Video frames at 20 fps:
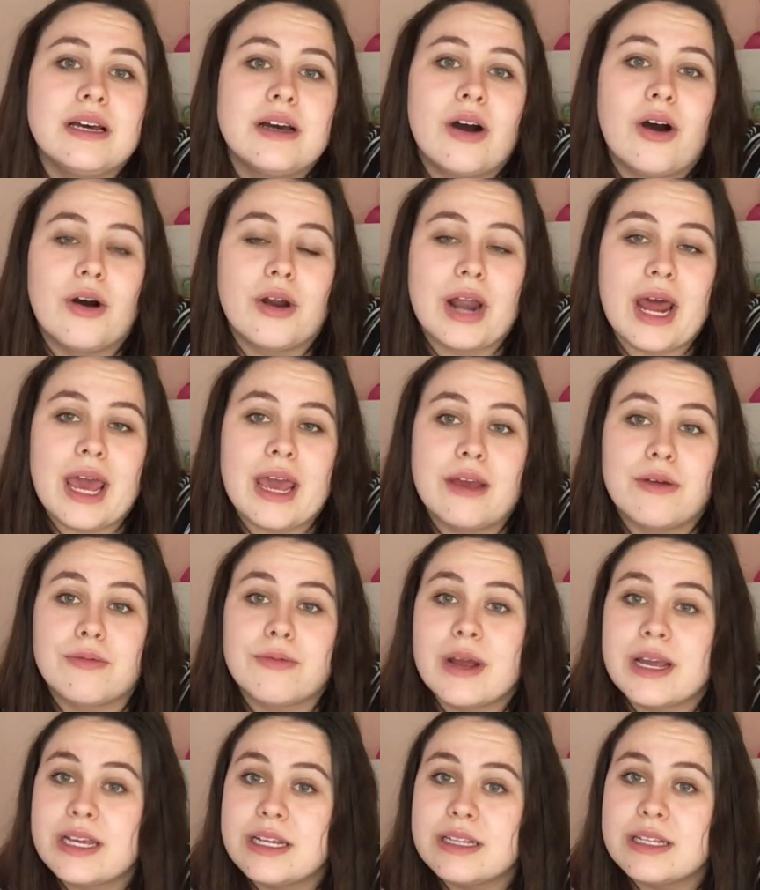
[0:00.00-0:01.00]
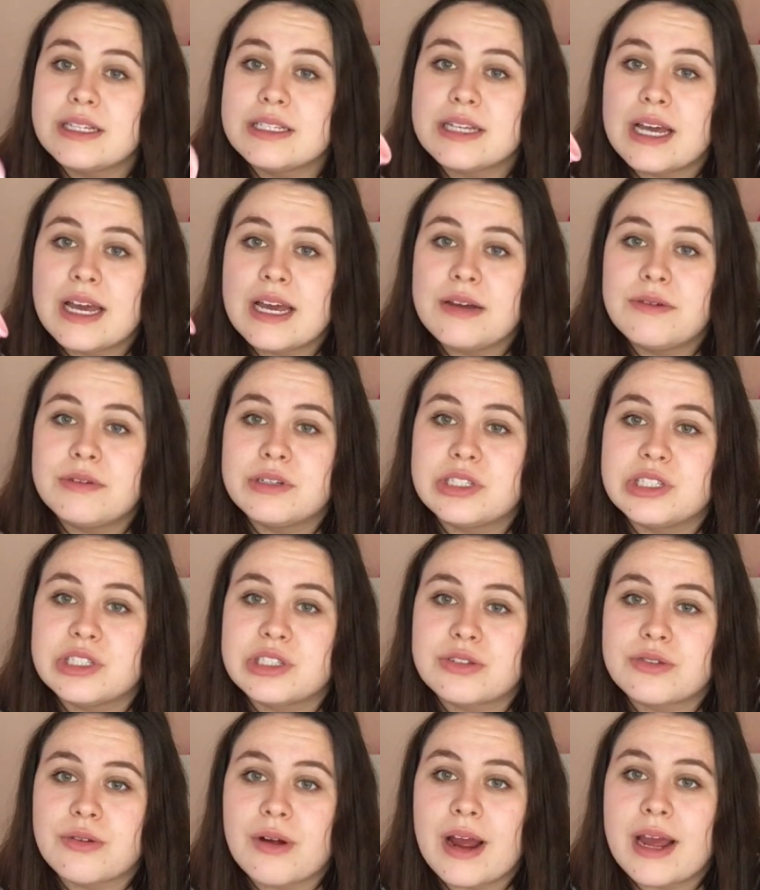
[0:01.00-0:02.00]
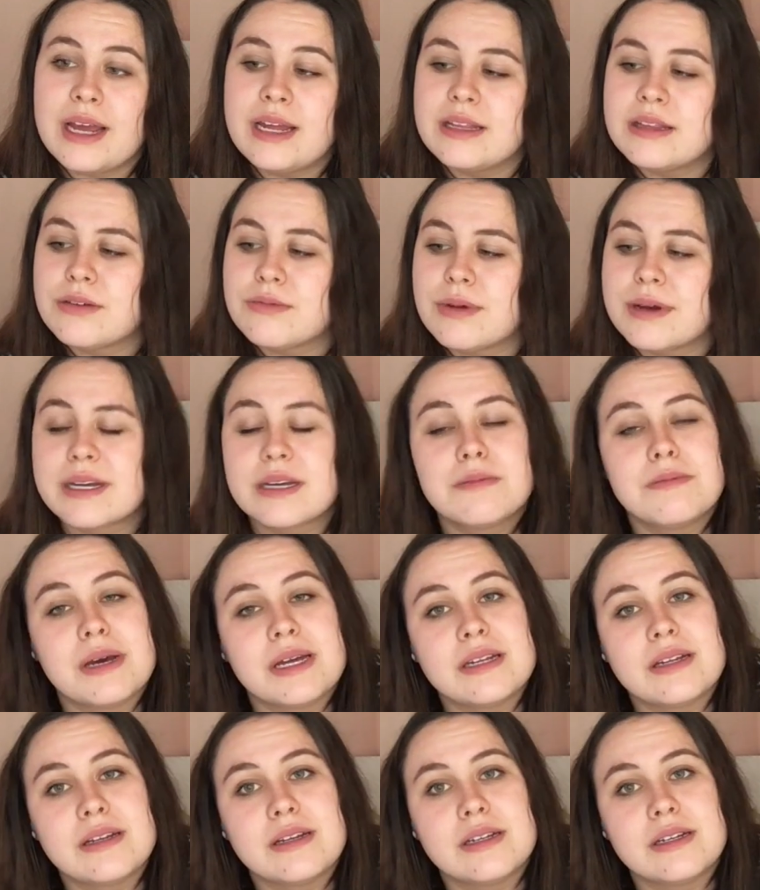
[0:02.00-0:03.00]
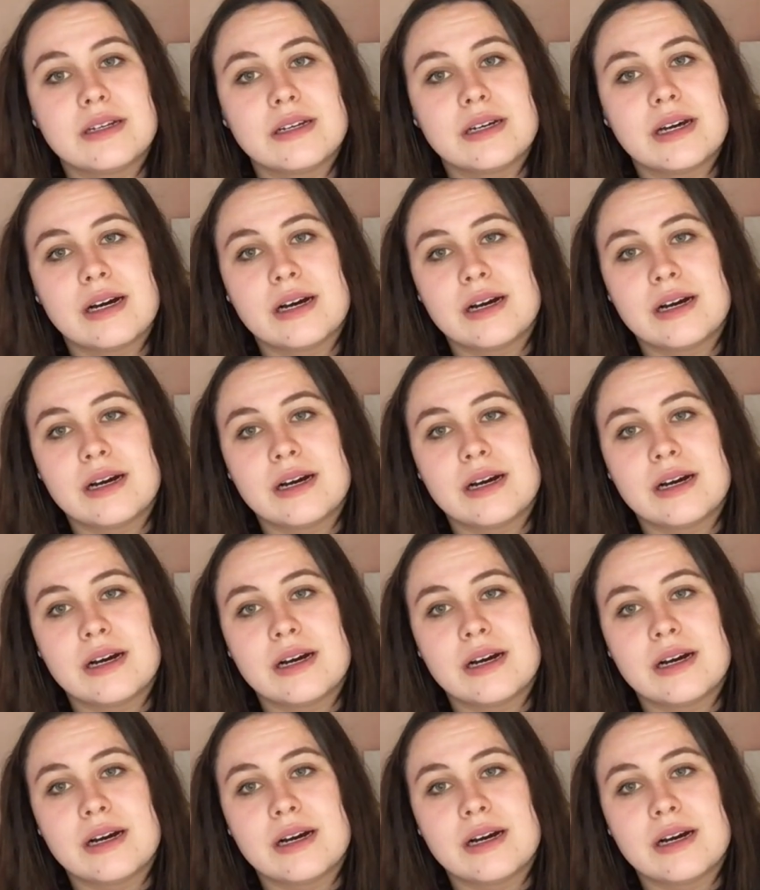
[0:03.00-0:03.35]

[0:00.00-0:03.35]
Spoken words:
on a regular day, which is great. The recommended